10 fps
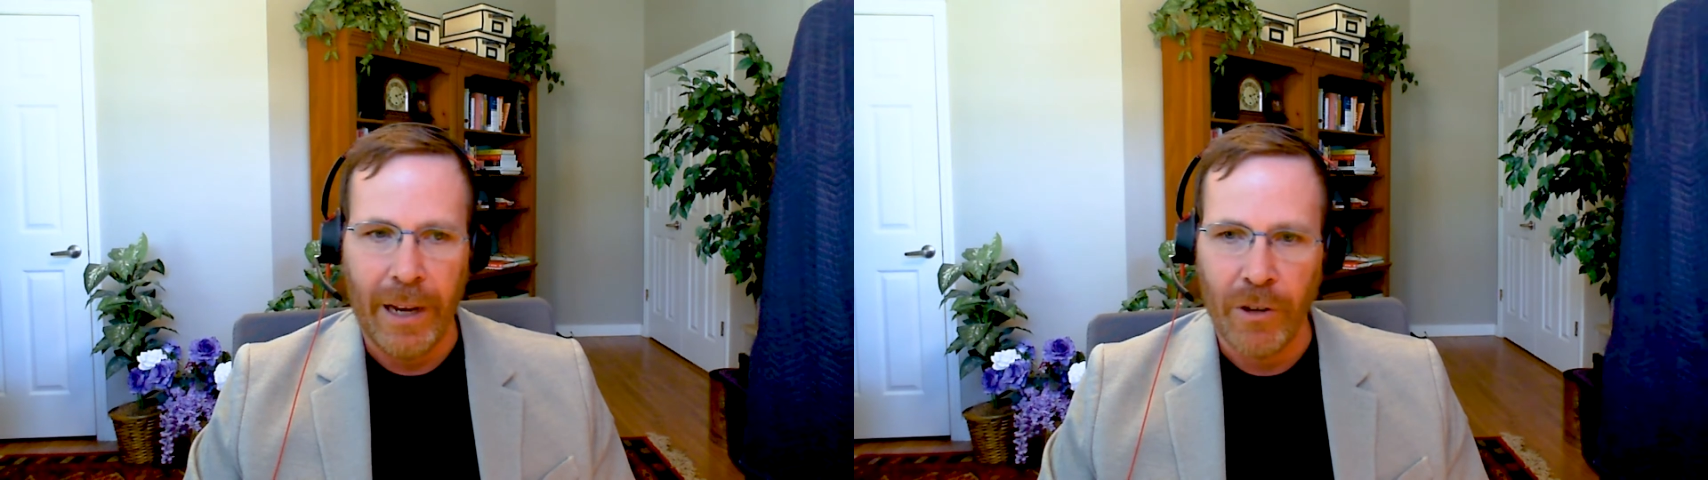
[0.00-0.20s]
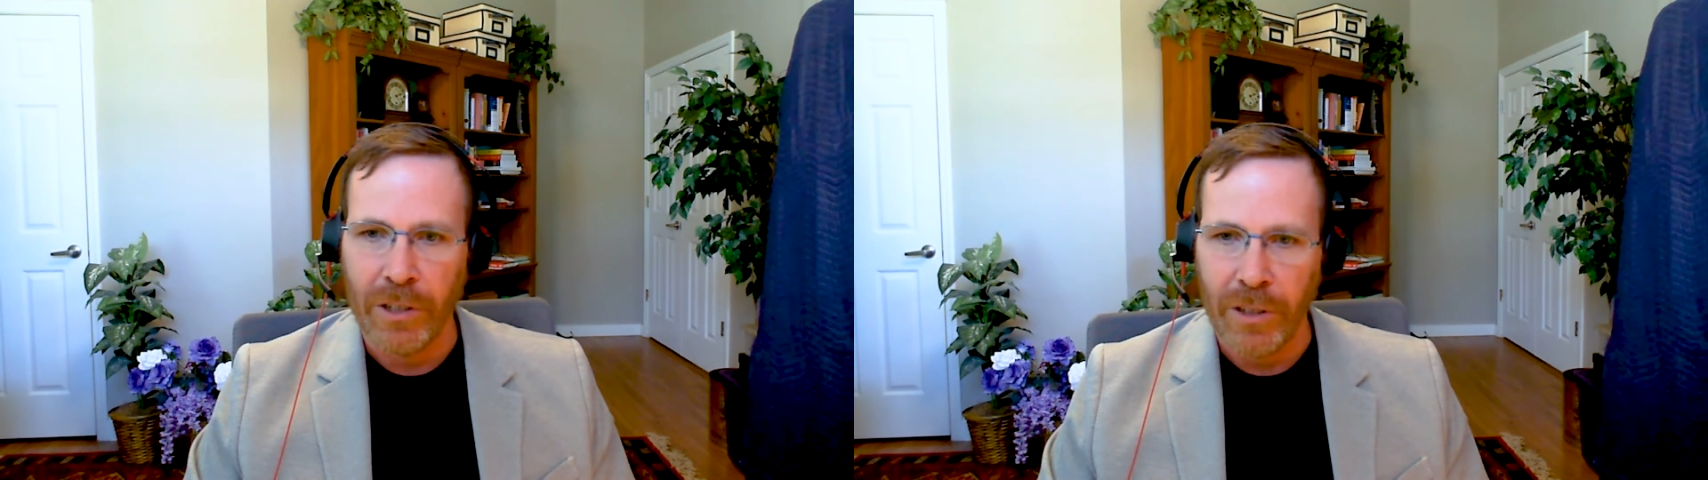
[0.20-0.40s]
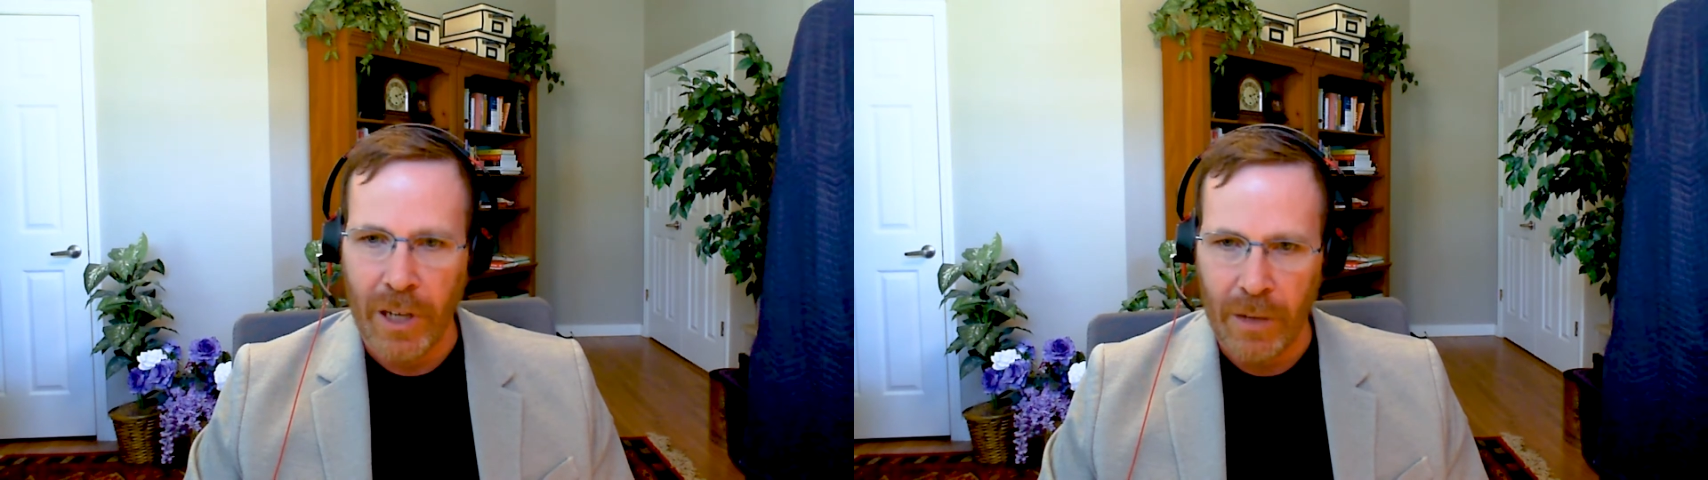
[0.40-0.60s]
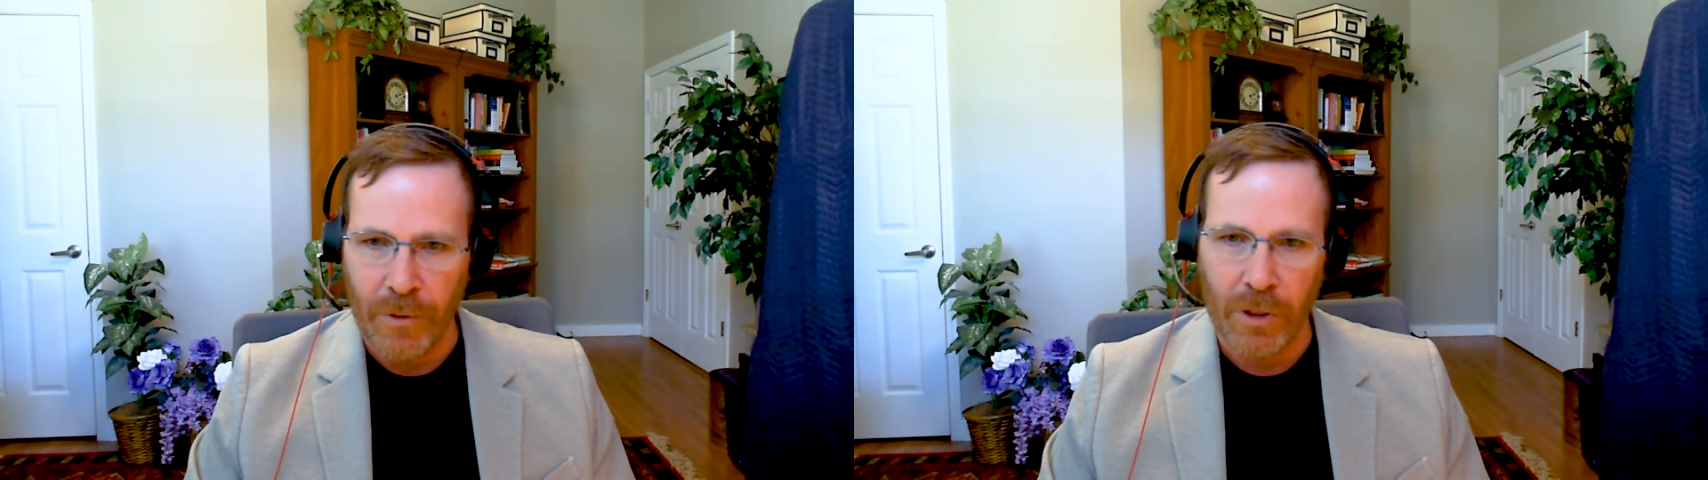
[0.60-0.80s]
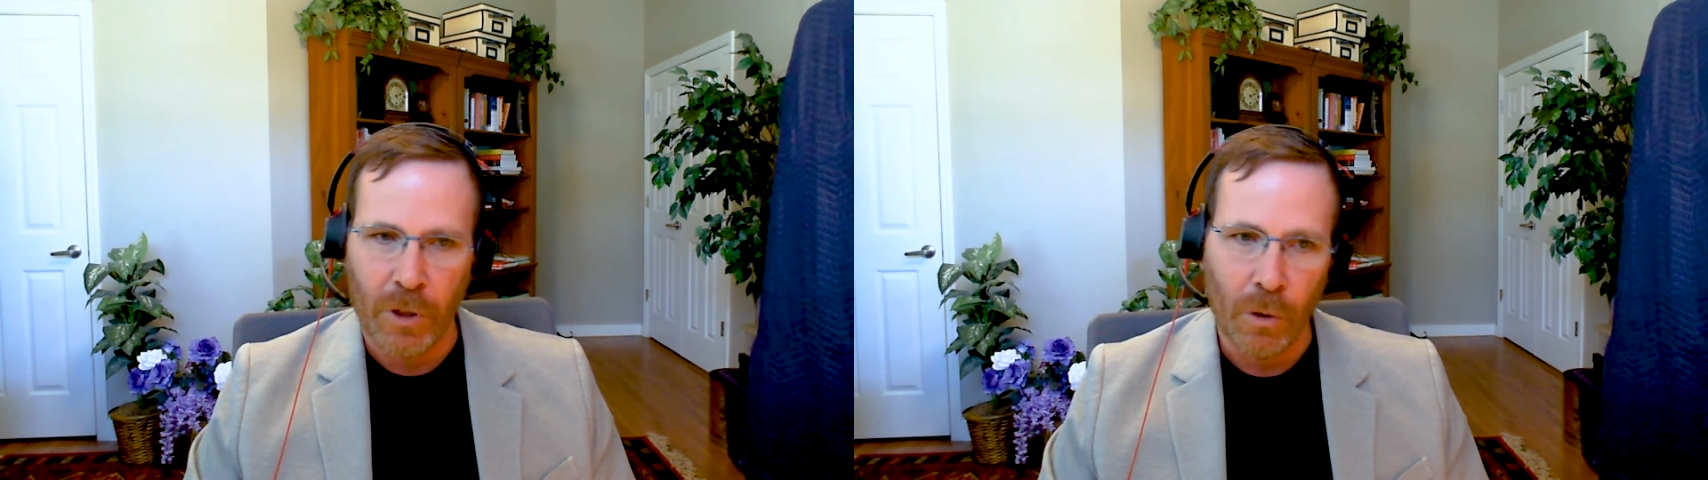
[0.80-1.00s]
and you can sign up
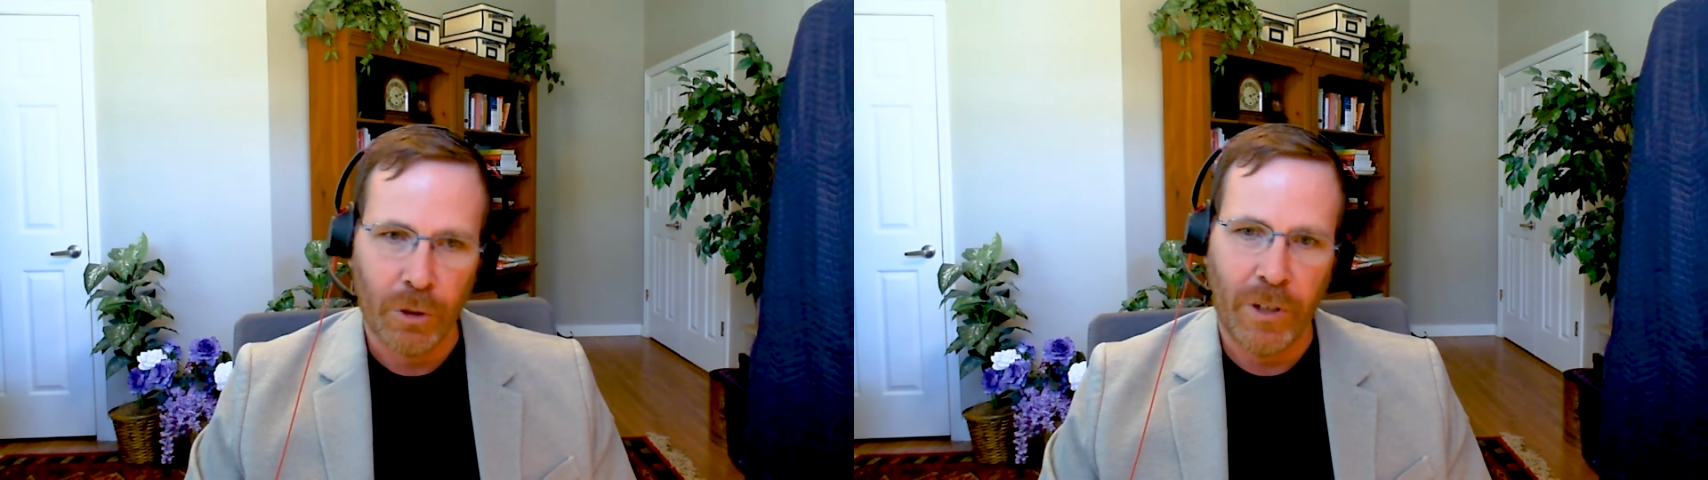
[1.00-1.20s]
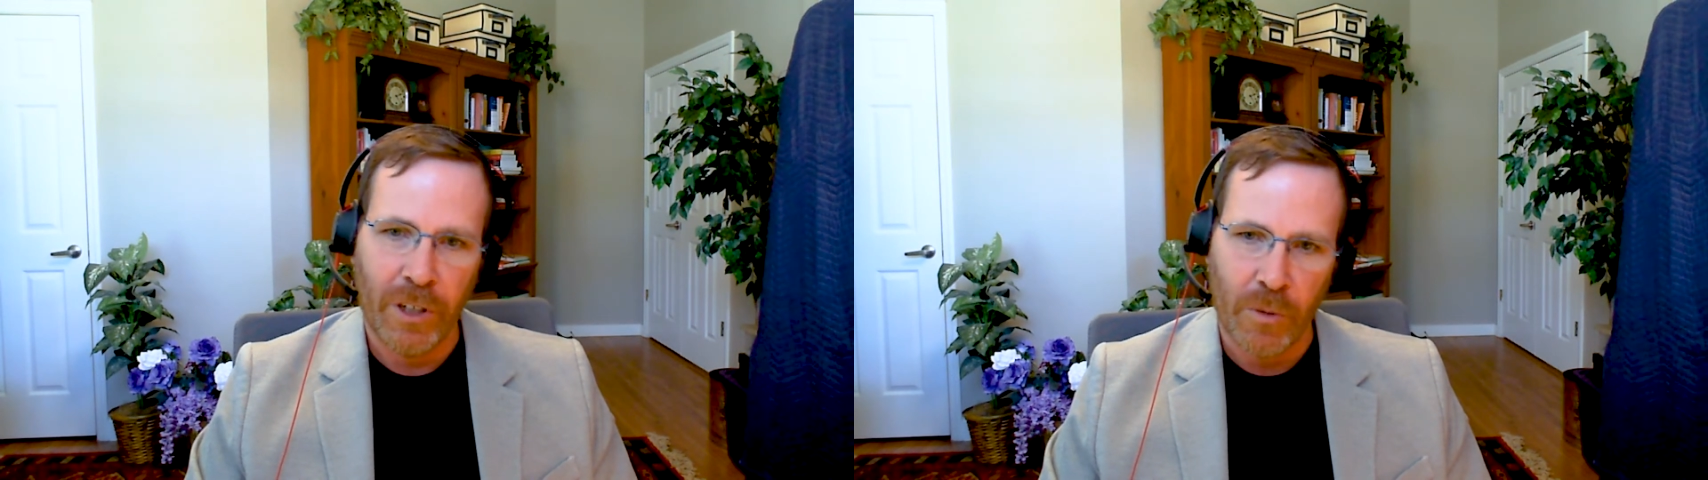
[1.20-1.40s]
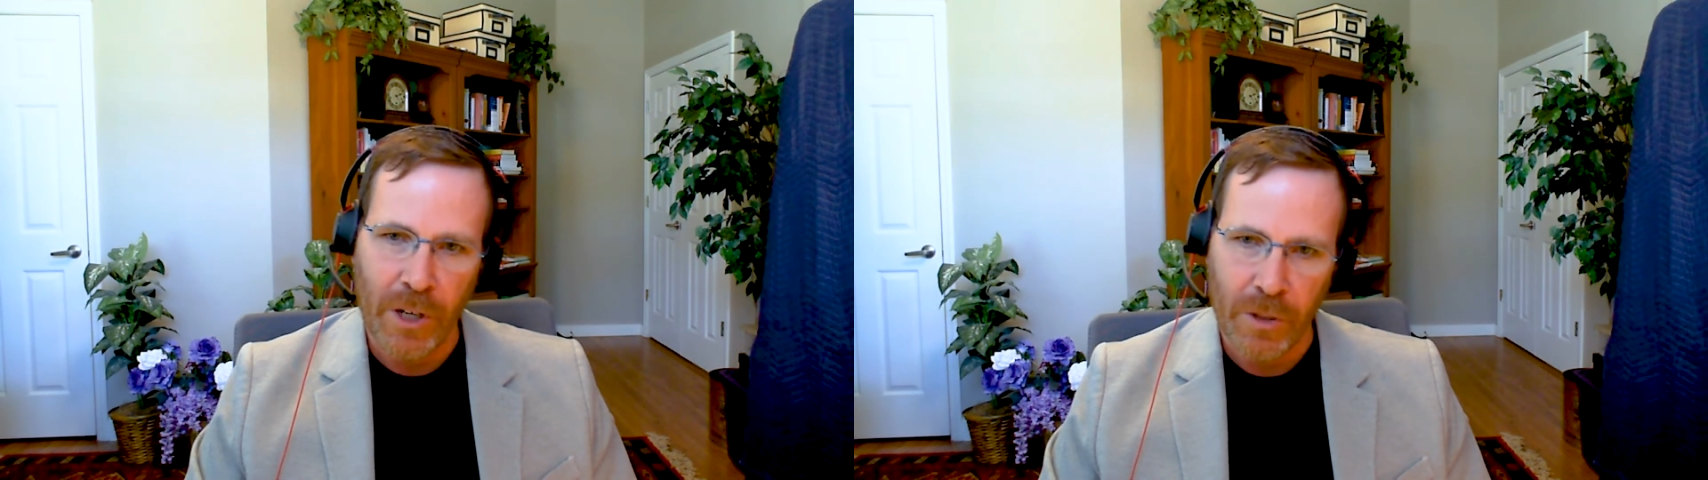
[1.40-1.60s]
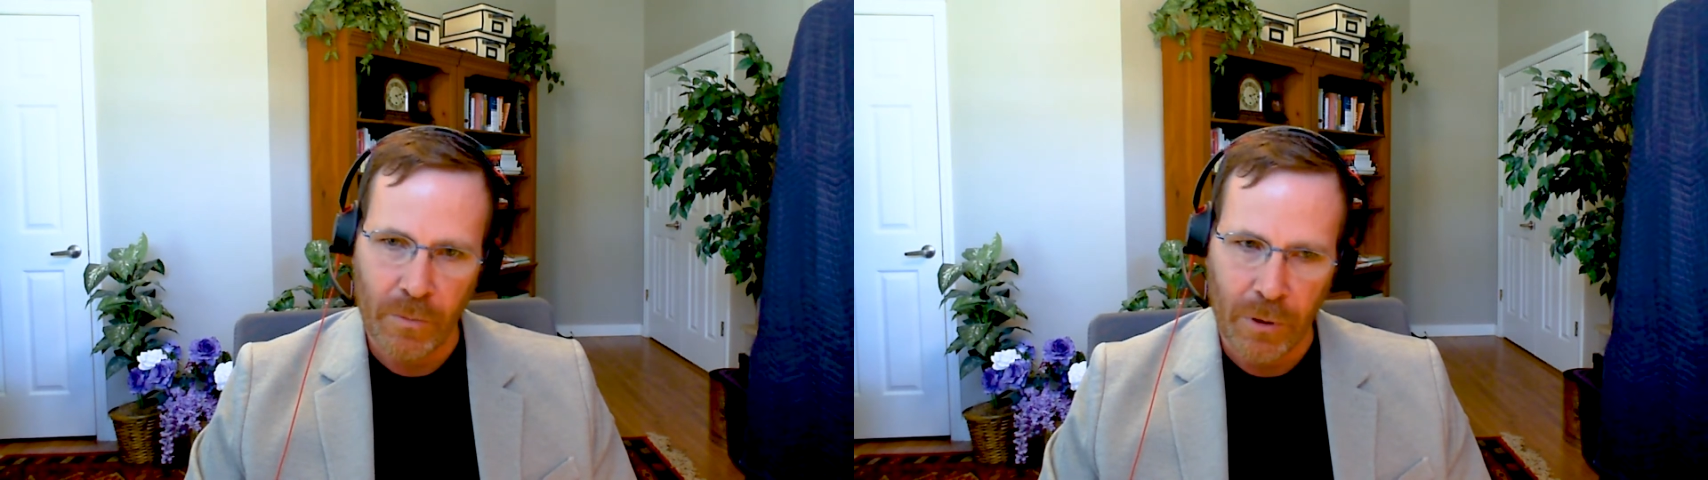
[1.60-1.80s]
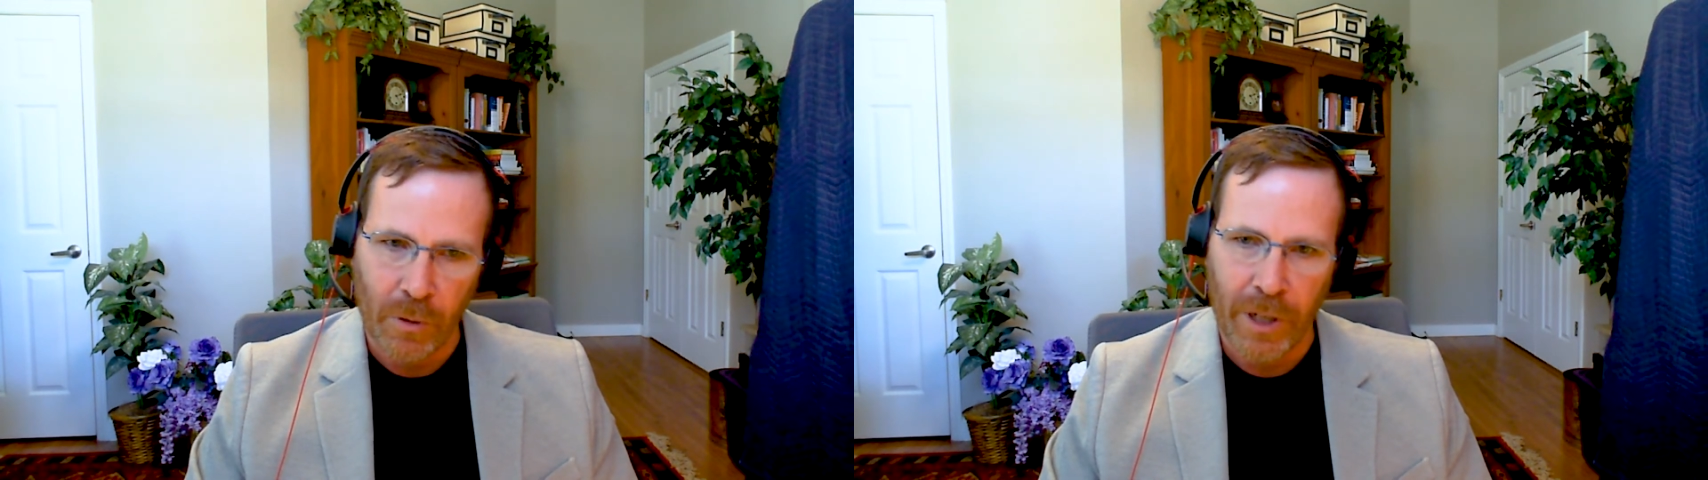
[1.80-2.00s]
for the Total Transformation
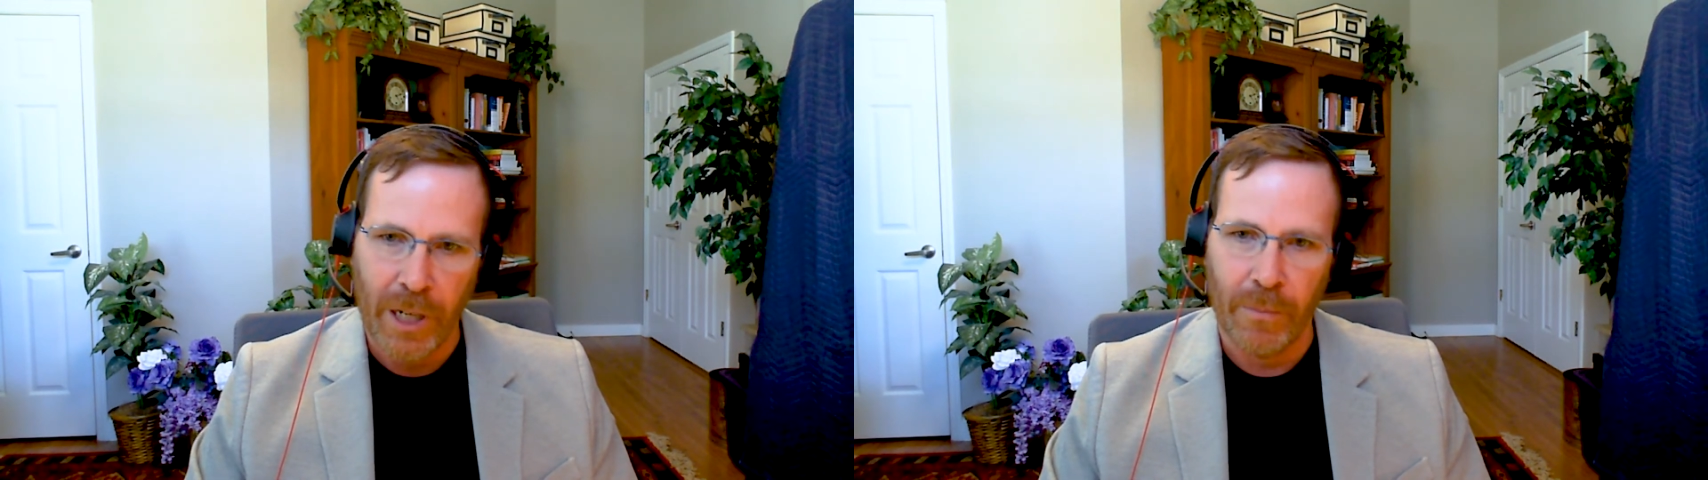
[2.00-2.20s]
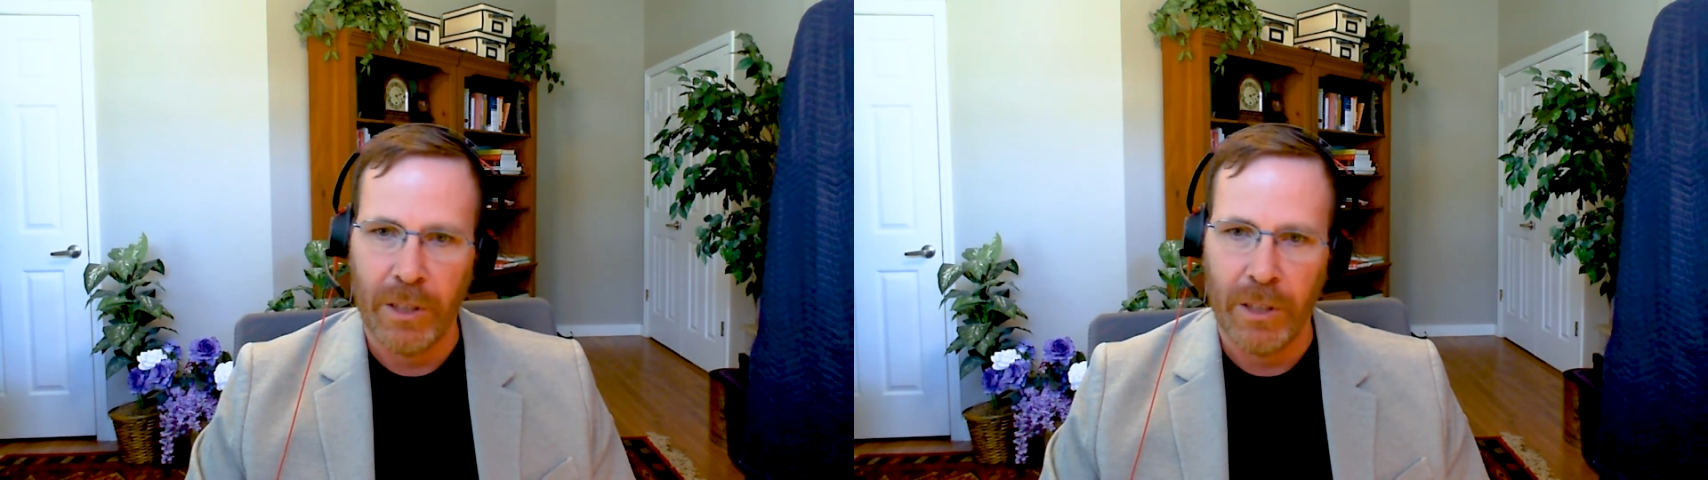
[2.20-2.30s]
Program.